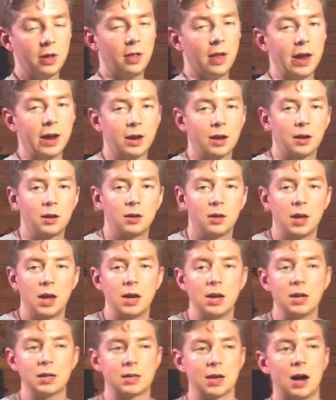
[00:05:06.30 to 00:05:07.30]
Like,
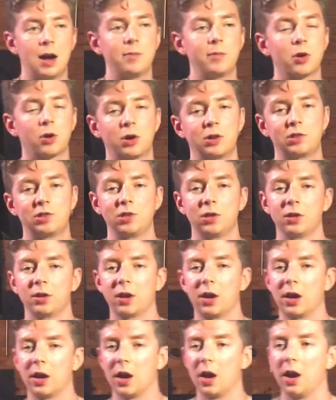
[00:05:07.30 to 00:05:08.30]
anytime you're
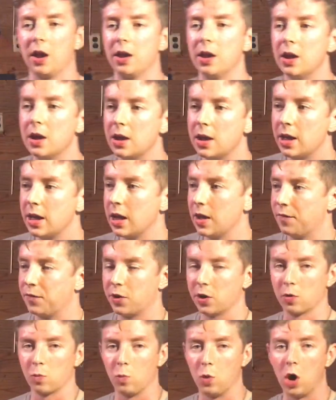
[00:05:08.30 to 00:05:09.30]
concealing a gun,
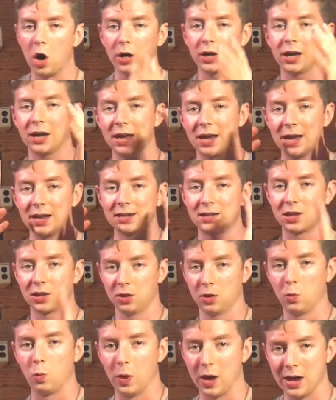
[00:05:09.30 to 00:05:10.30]
if you're walking into
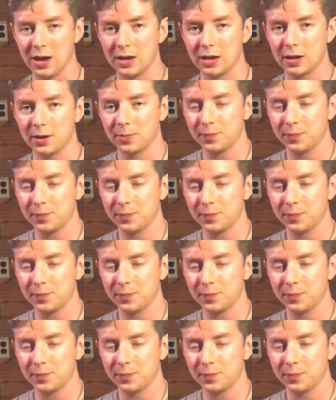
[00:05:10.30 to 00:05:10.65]
the wind